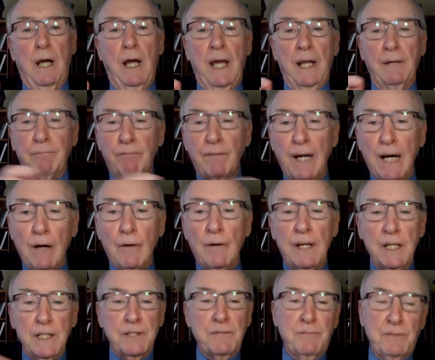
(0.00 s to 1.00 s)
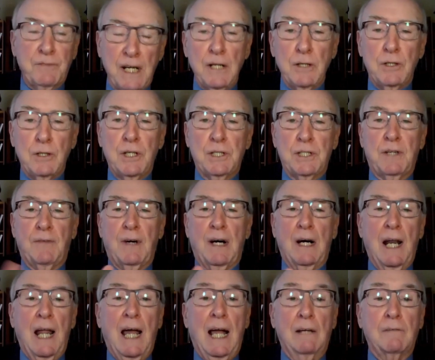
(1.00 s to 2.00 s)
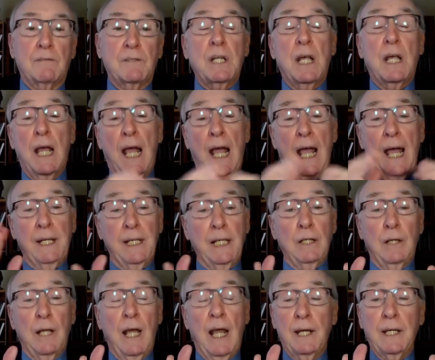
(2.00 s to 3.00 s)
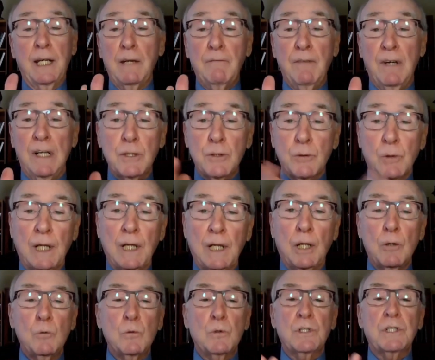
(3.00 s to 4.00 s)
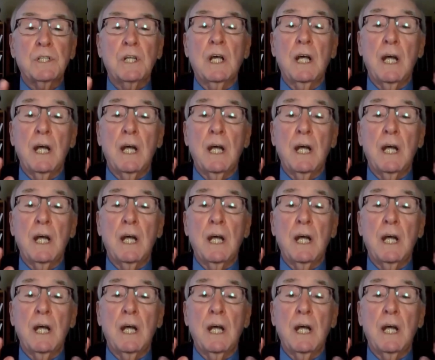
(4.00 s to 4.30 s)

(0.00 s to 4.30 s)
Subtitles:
at various stages of our lives and eventually lose